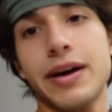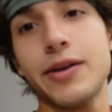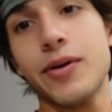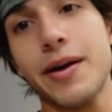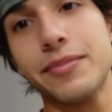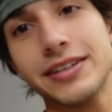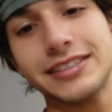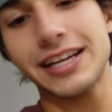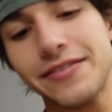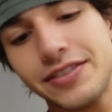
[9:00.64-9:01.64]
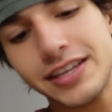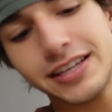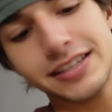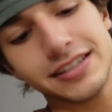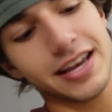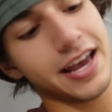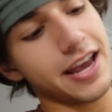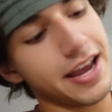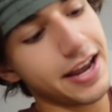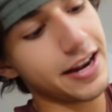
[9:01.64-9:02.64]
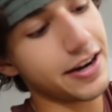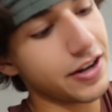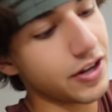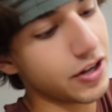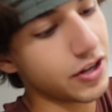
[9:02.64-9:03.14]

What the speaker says: anyway, I'm gonna save these and